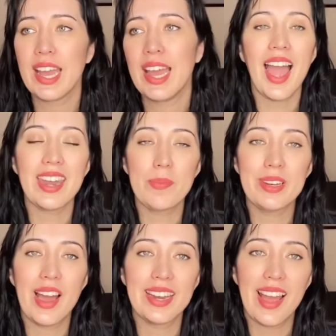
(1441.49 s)
At number
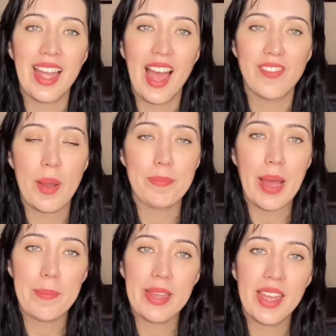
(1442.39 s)
9, I have
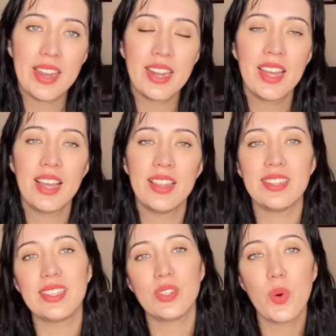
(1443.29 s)
Batman. This
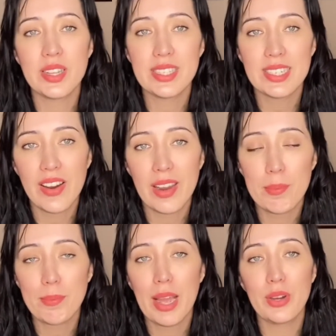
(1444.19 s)
is the one starring
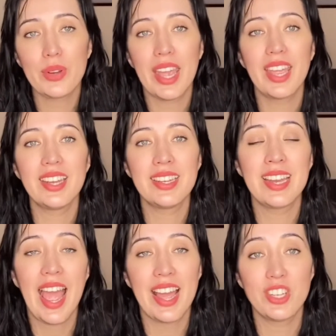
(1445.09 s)
Michael Keaton
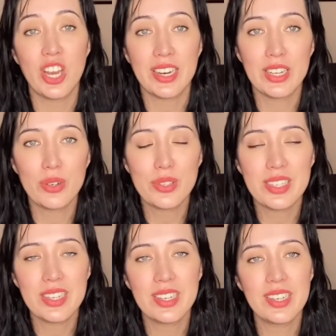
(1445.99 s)
and Jack
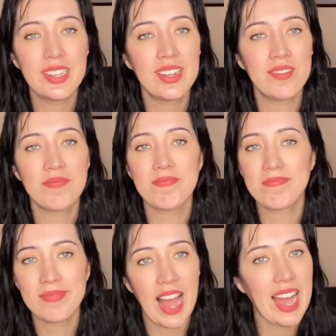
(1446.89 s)
Nicholson.
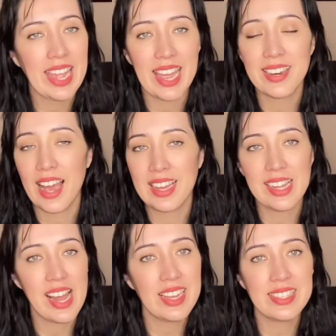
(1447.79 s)
Again, a
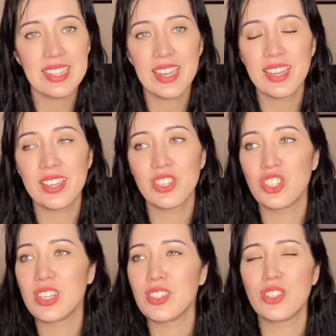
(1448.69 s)
classic,
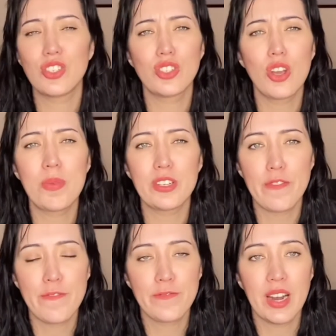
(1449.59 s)
just so much
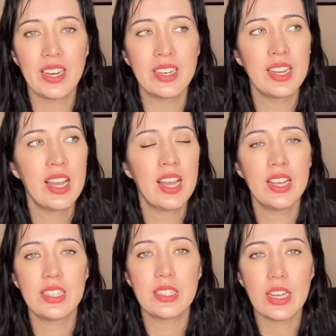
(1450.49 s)
fun,
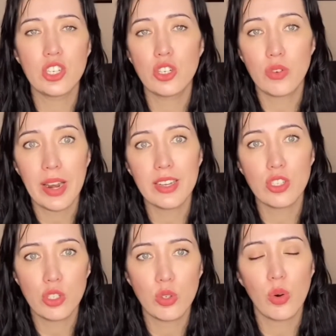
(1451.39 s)
such a great
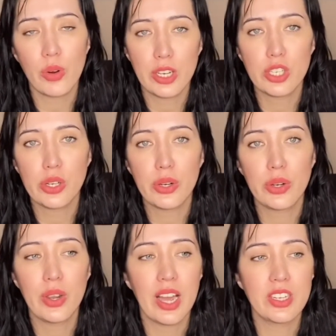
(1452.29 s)
story too.
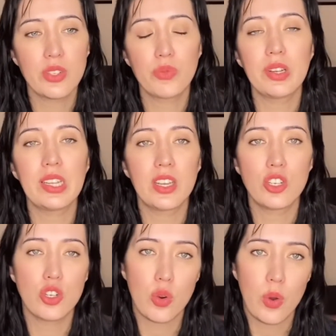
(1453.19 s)
I just really
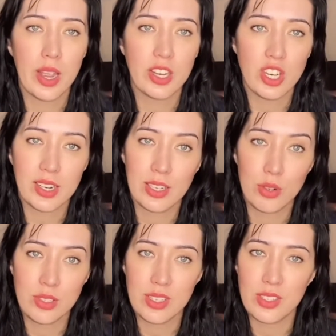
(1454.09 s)
enjoy Jack
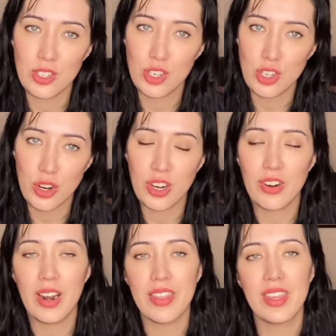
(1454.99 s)
Nicholson's Joker.
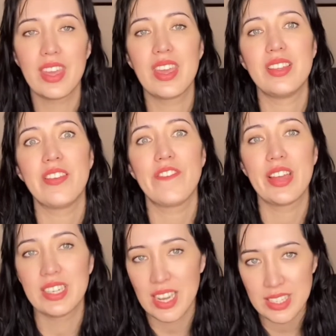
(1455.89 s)
I think he's
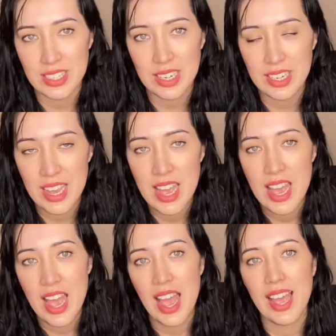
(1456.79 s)
fantastic.
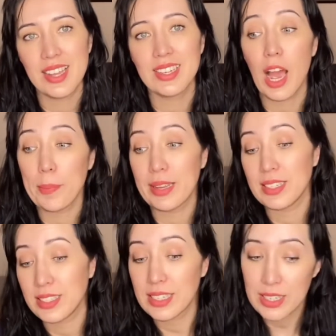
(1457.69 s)
And up
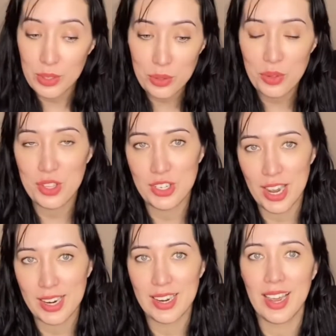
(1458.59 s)
until The
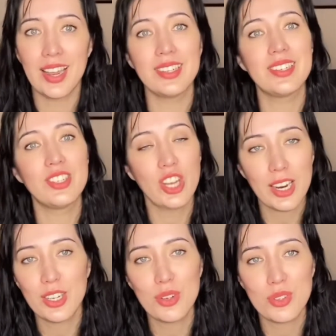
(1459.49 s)
Dark Knight, Jack
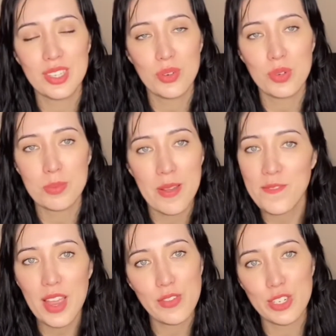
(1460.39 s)
Nicholson was my
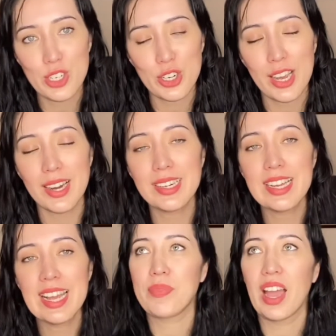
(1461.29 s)
favorite Joker.
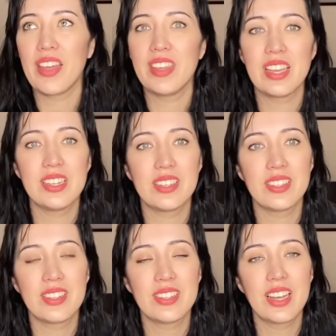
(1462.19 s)
I think he does
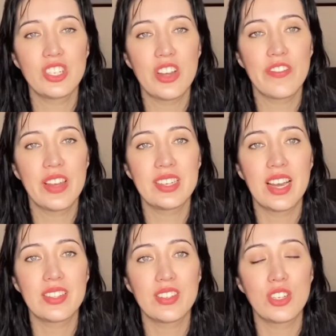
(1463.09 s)
such a
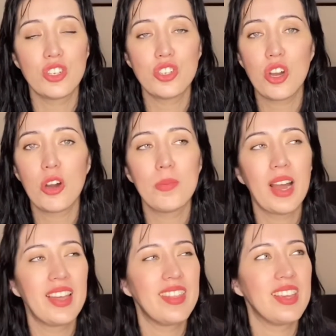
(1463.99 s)
fantastic job. I
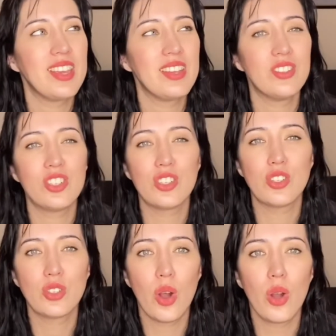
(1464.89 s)
think he's
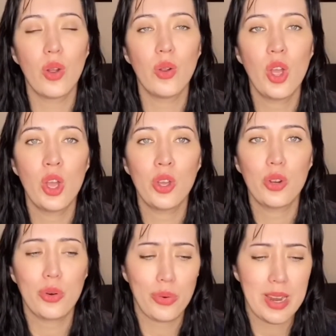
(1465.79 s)
just so
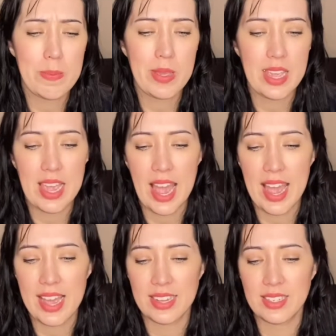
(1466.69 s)
creepy,
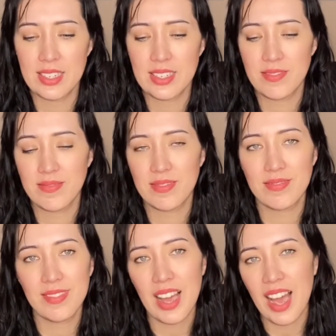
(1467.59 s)
and
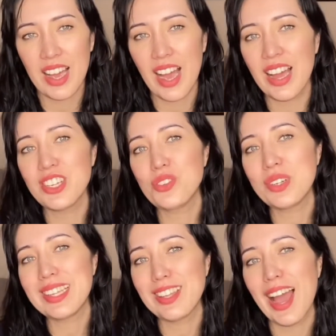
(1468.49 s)
I just
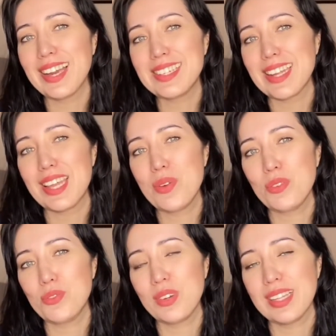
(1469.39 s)
really liked that he
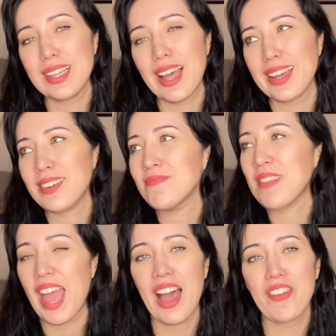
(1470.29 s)
was really like
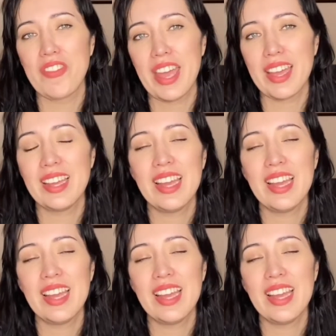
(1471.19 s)
out there.